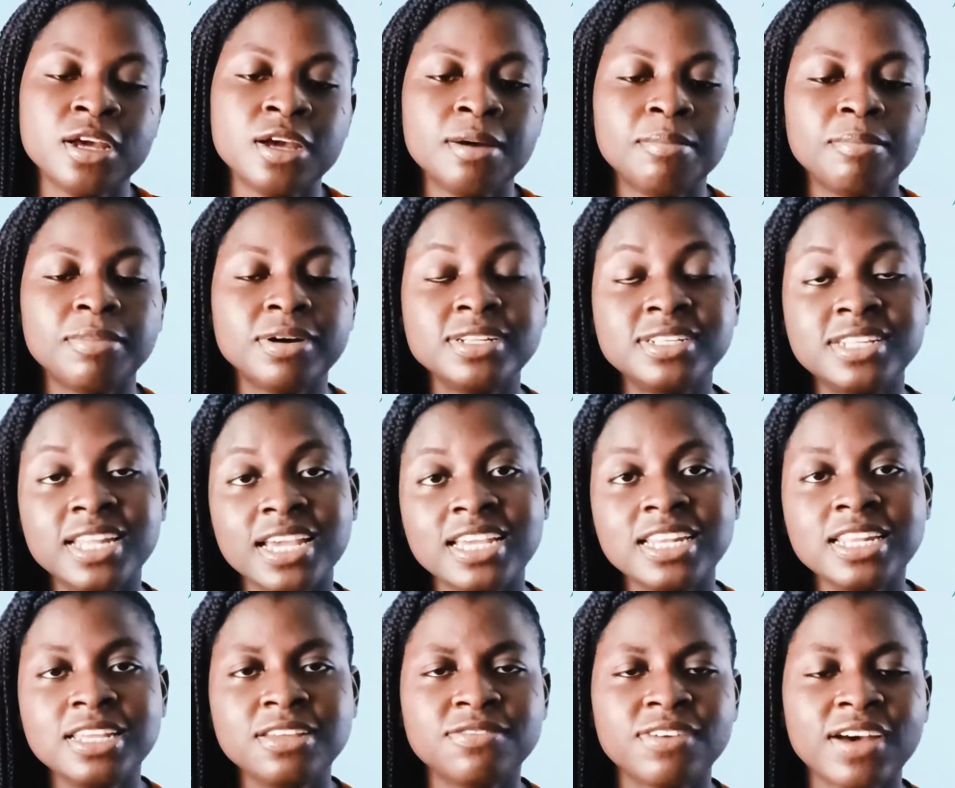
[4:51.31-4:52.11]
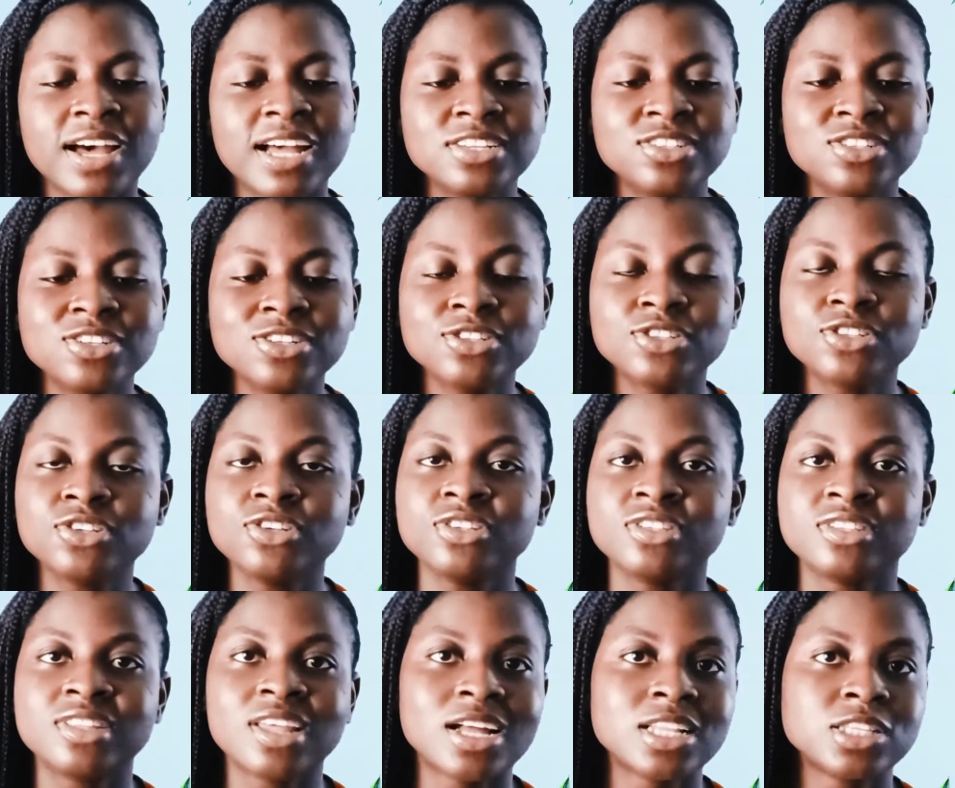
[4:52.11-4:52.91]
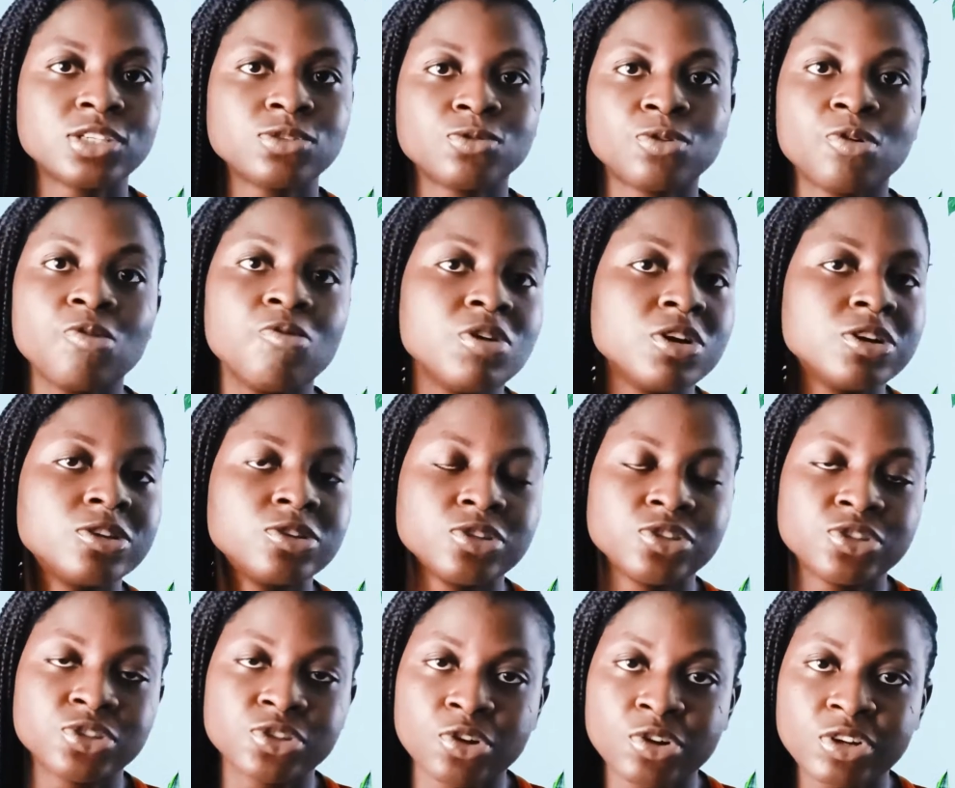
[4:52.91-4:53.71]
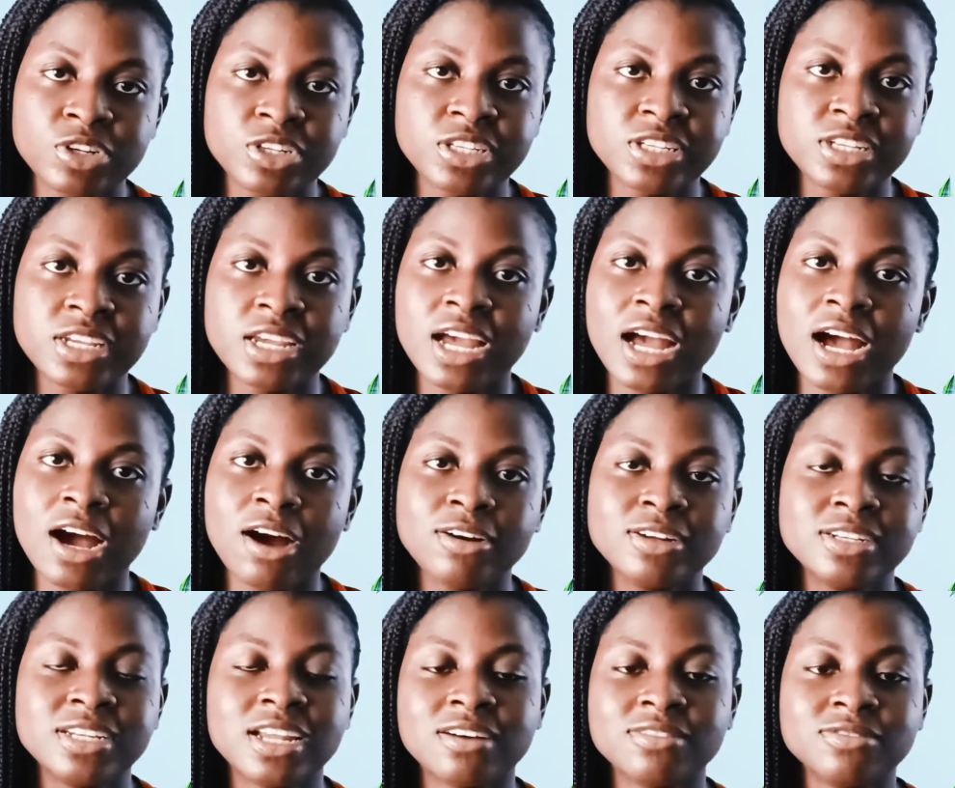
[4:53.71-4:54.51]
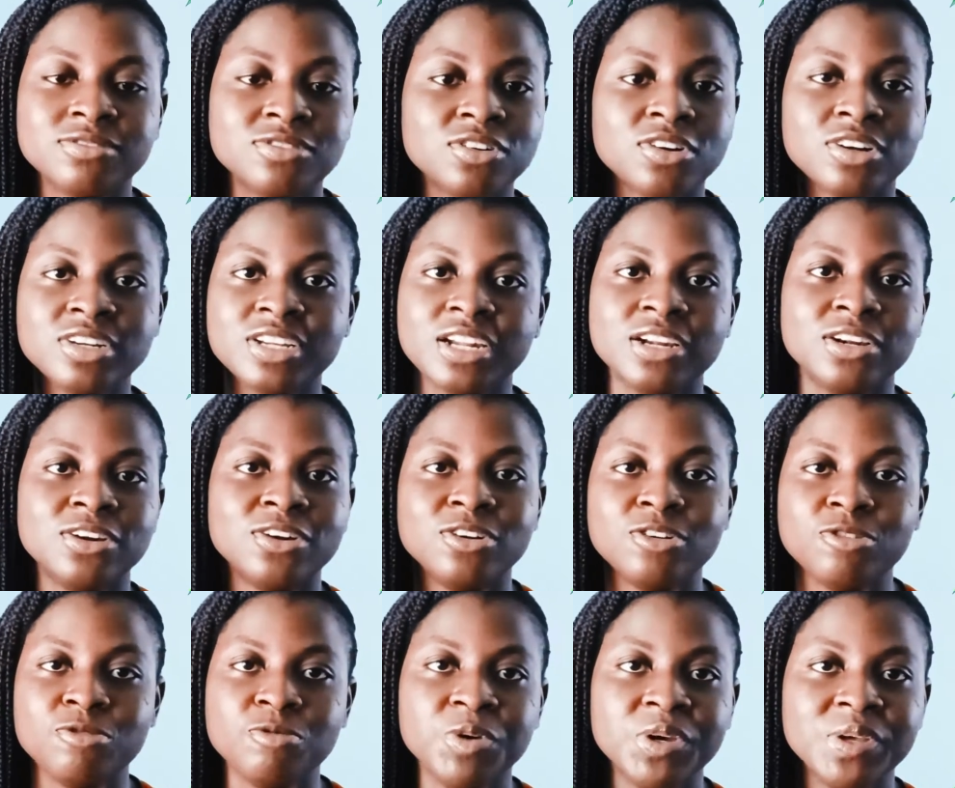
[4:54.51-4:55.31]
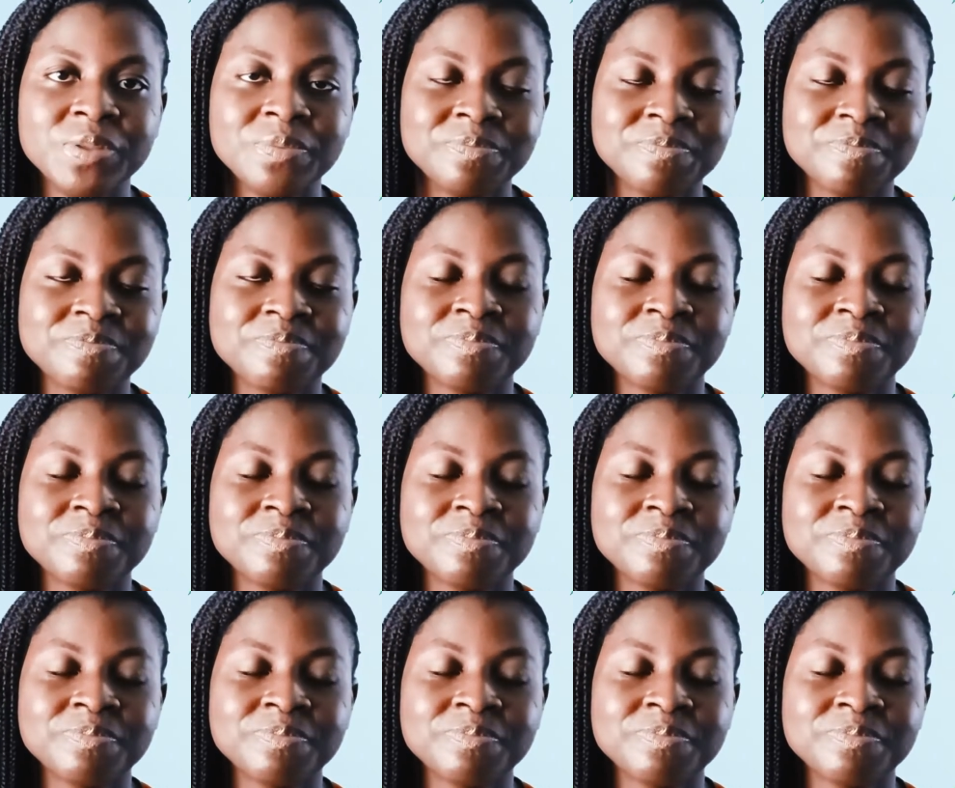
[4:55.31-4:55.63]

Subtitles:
But then if I just used that 1 week to study, I would have gone a long way.